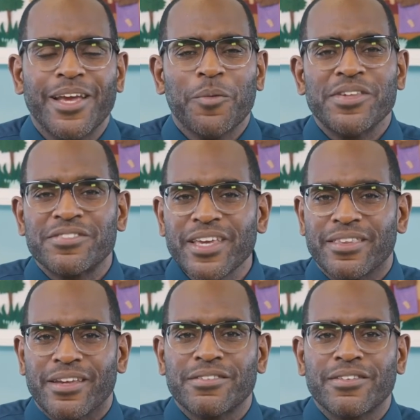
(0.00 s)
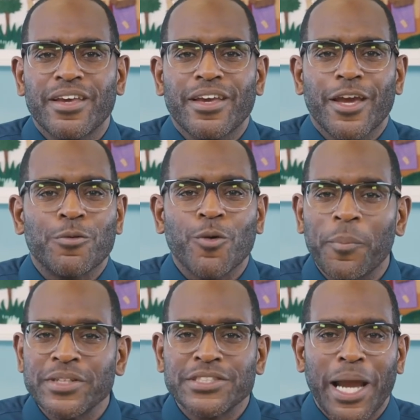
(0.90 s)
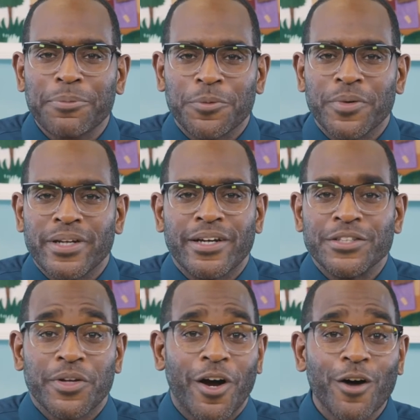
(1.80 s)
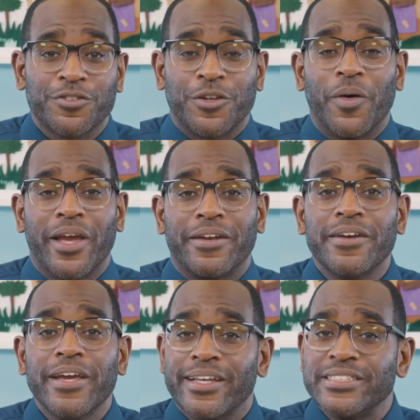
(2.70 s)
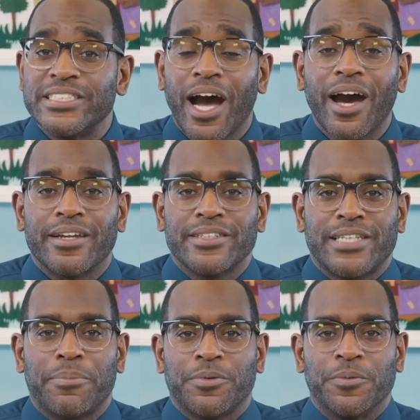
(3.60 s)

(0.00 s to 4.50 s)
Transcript: We see this in Romans chapter 1, Hunter, and also in, in John chapter